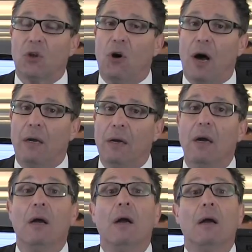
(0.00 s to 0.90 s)
thought,
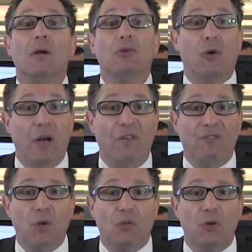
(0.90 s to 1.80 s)
trading
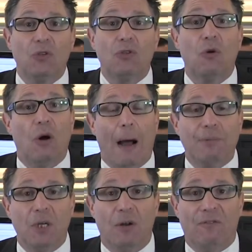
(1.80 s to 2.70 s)
futures or
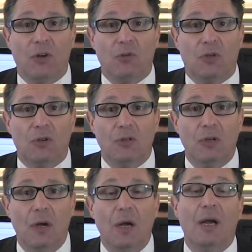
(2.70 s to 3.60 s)
option to futures
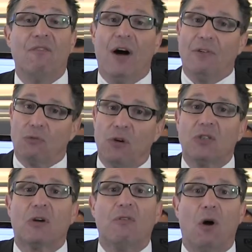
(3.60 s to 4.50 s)
involves
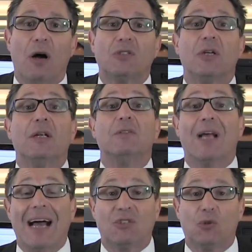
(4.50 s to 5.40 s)
risk of loss and is
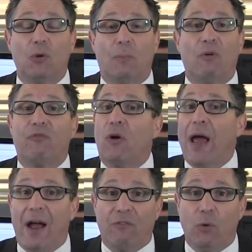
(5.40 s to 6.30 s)
not suitable for
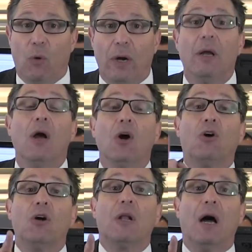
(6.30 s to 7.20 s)
everyone.
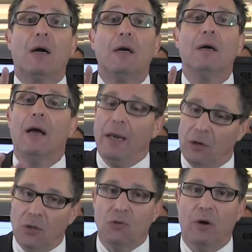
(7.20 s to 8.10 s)
Good luck and
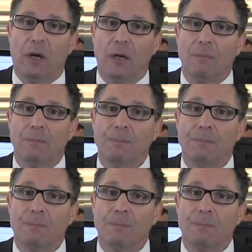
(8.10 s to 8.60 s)
good trading.